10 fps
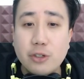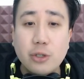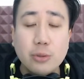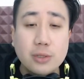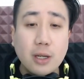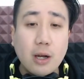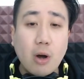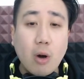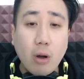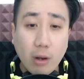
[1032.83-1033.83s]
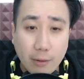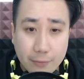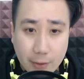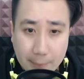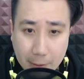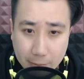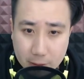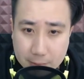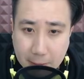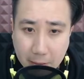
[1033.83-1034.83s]
choose all of your
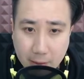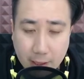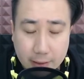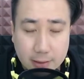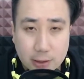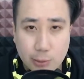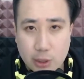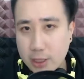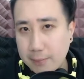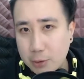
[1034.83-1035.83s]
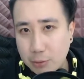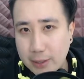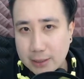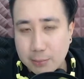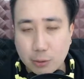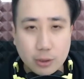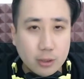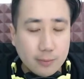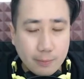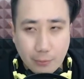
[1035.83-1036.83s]
opponent's battle card and switch them to rest mode.
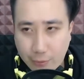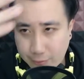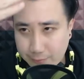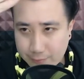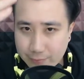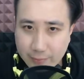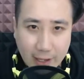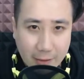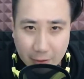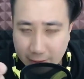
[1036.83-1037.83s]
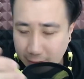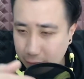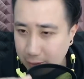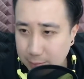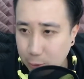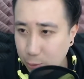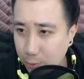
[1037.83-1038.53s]
Everything, rest mode.